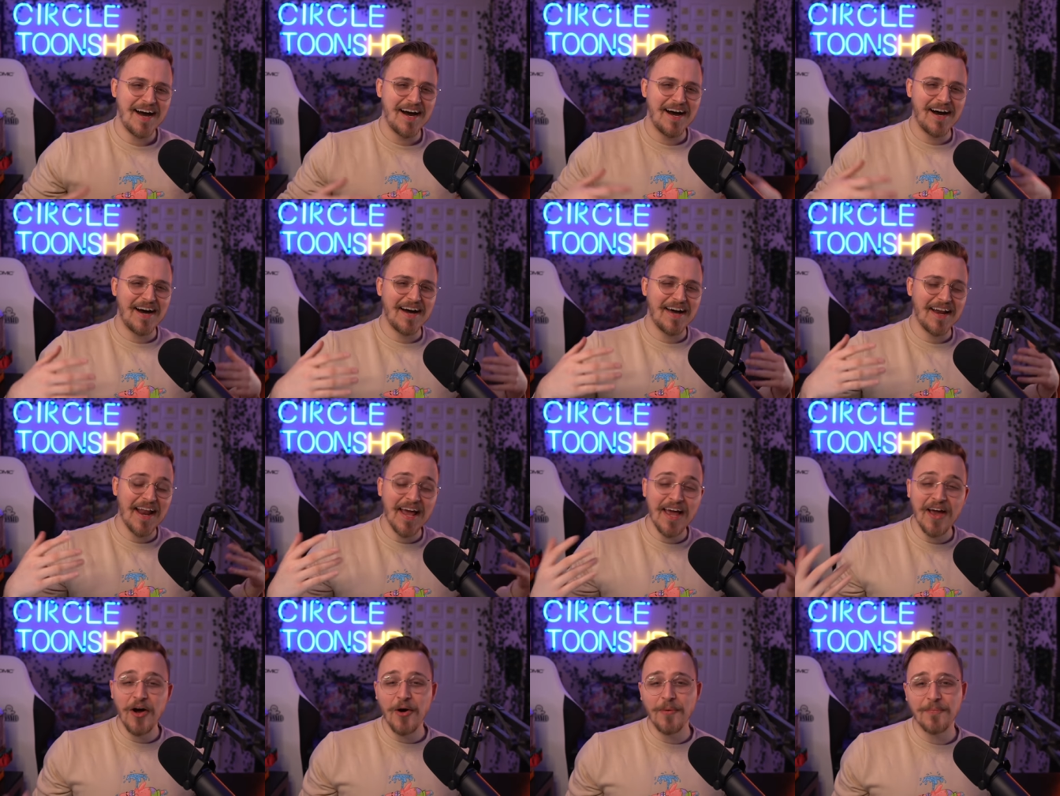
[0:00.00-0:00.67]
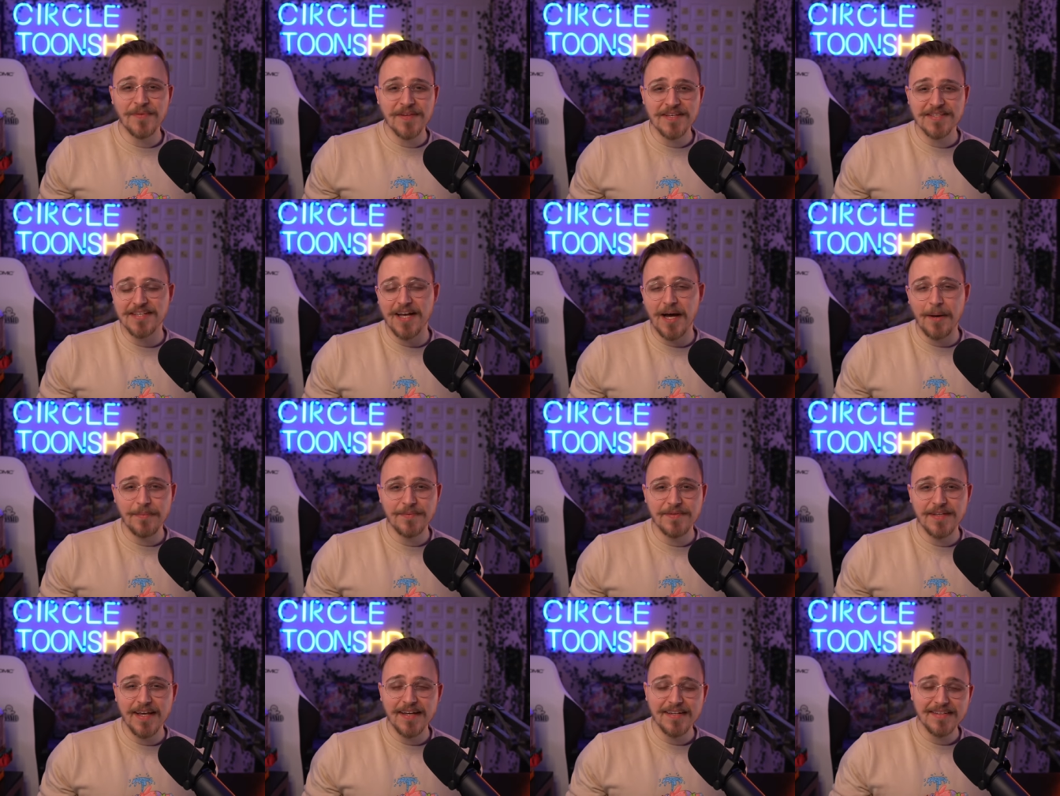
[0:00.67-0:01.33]
Uh, and I hope this
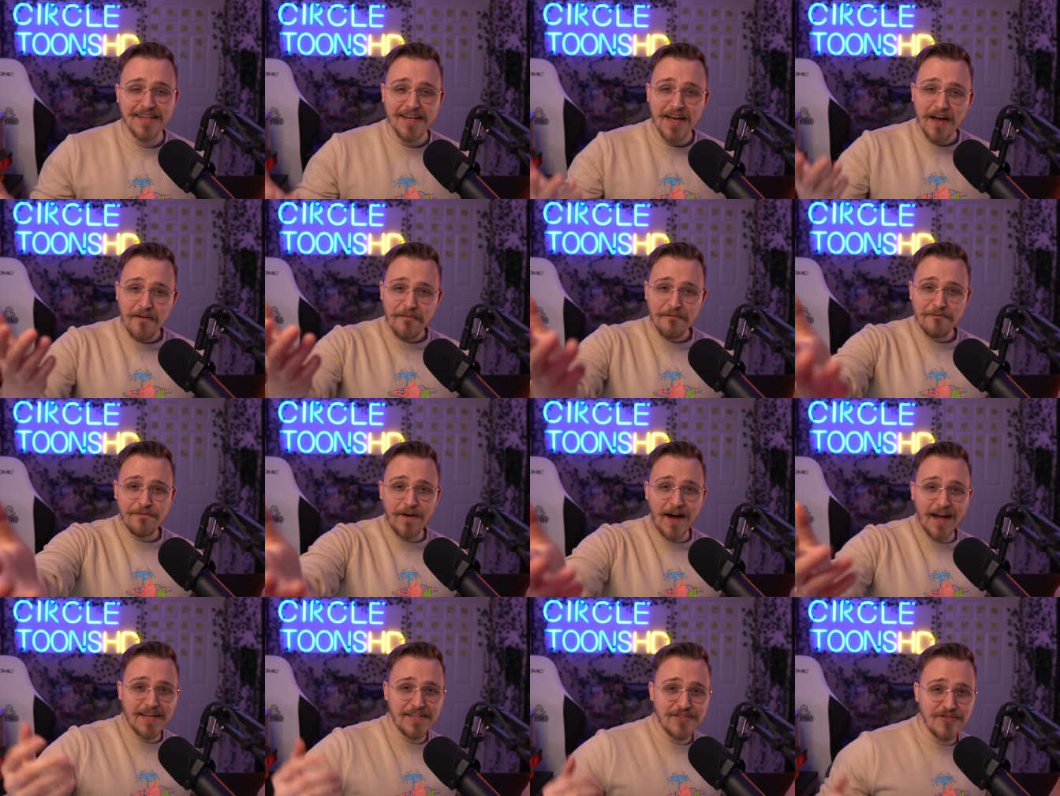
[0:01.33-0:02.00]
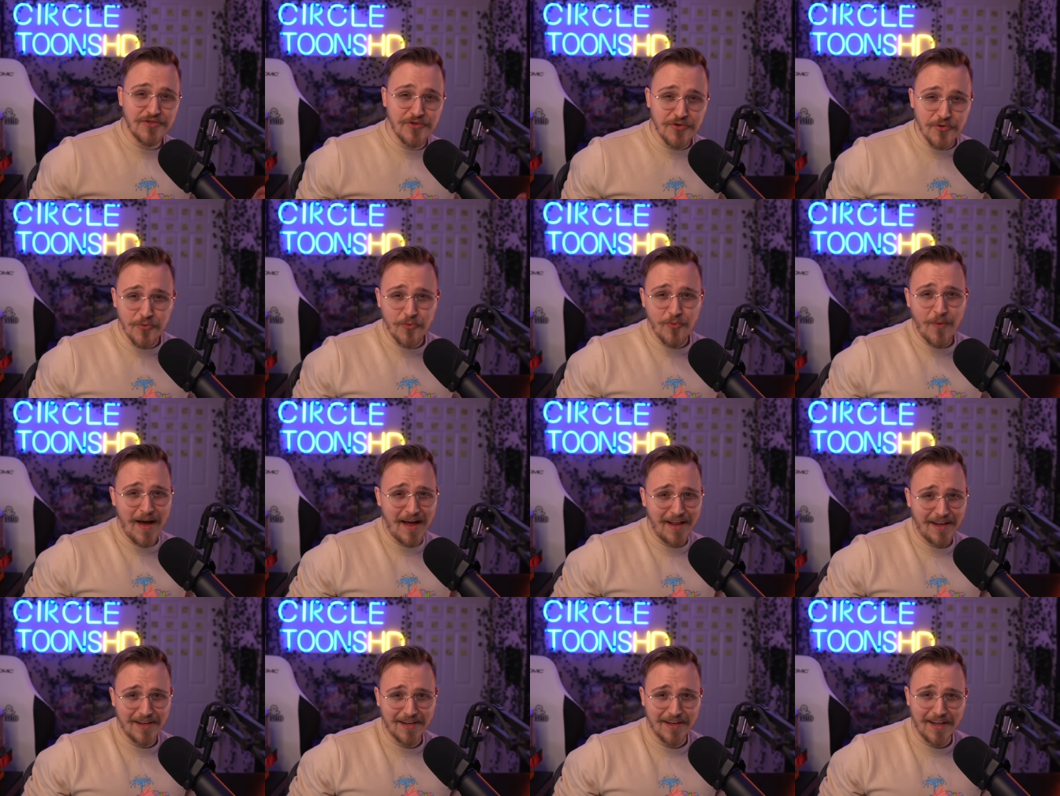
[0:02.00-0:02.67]
update finds you
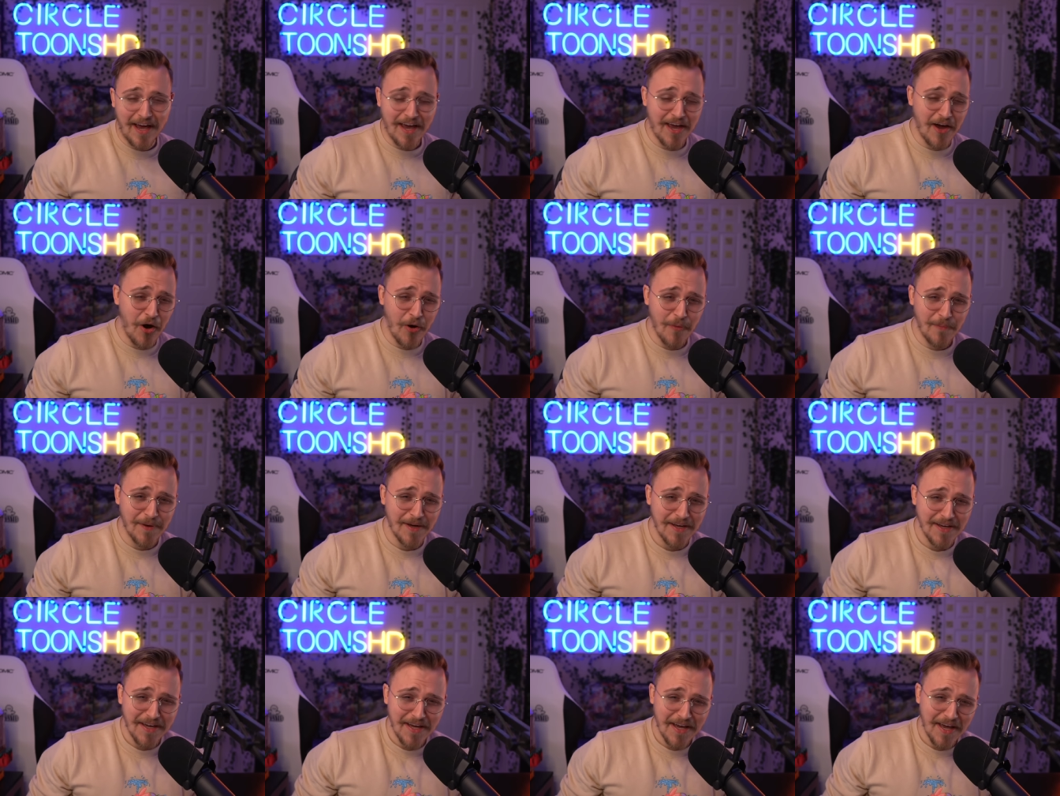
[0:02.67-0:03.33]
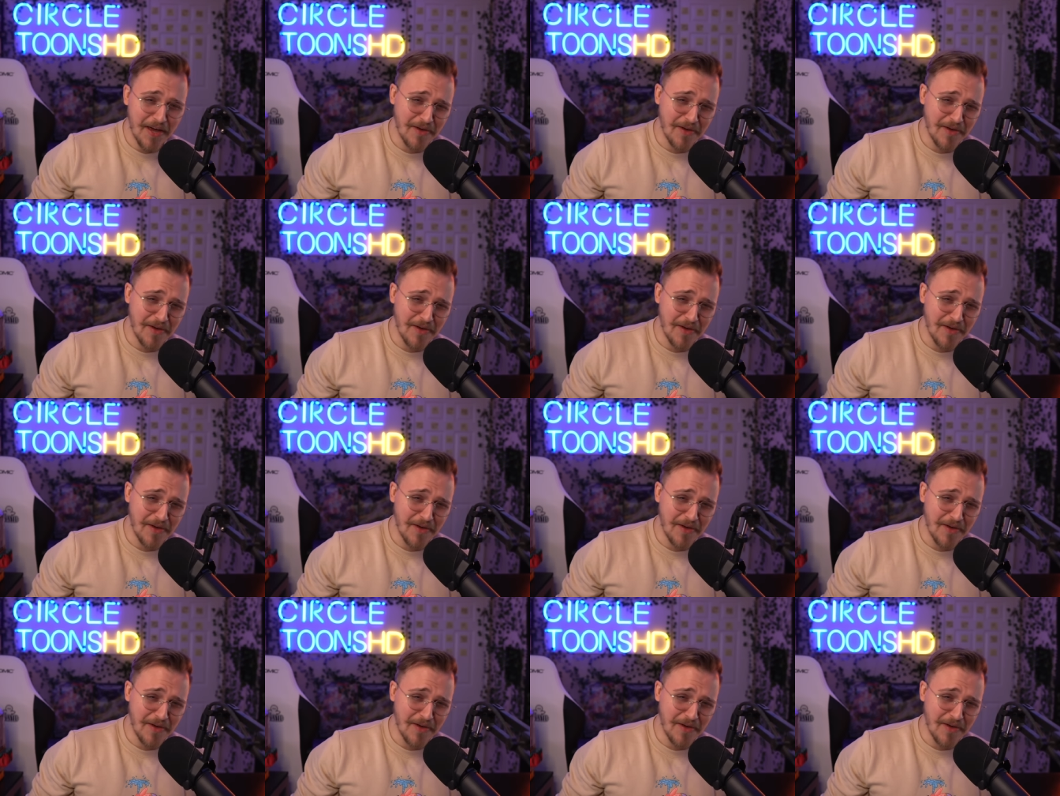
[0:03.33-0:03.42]
well. I hope